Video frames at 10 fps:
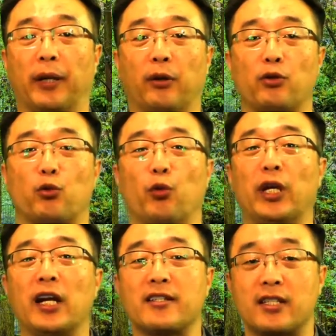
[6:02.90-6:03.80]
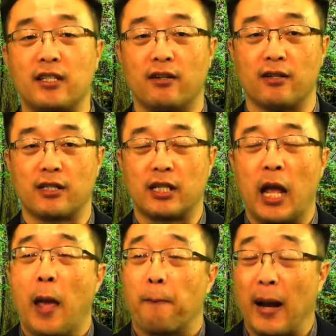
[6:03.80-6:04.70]
because we are sinners,
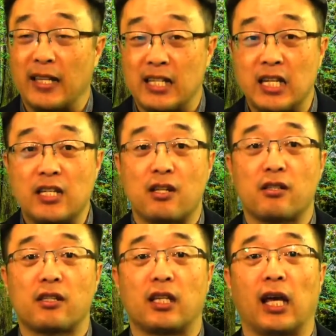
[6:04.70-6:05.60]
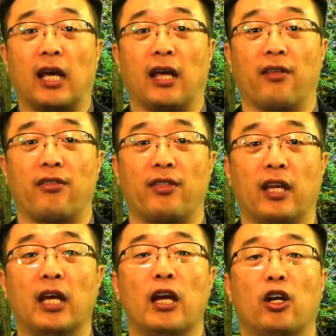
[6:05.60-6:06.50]
but Jesus' death
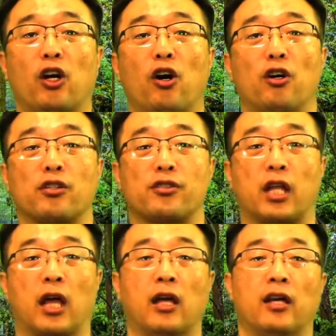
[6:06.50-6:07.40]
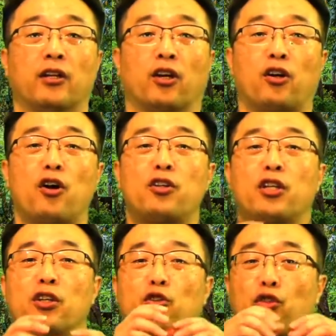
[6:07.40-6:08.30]
caused the
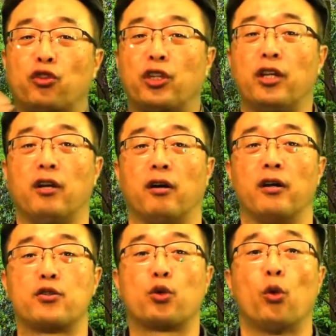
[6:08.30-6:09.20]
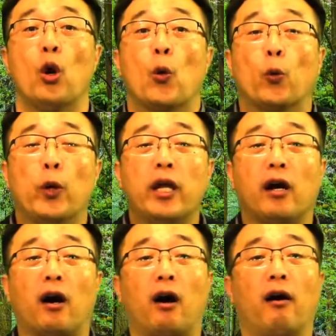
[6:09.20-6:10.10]
curtain to tear, so
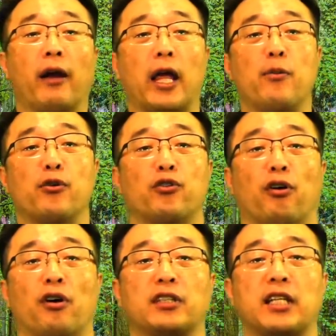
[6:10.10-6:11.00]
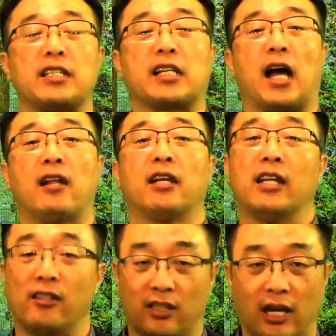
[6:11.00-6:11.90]
we are able to access God
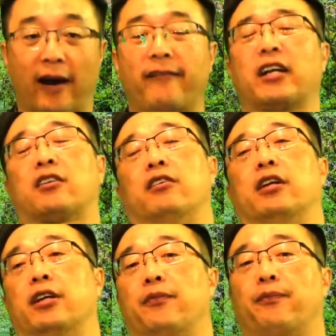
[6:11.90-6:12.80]
directly.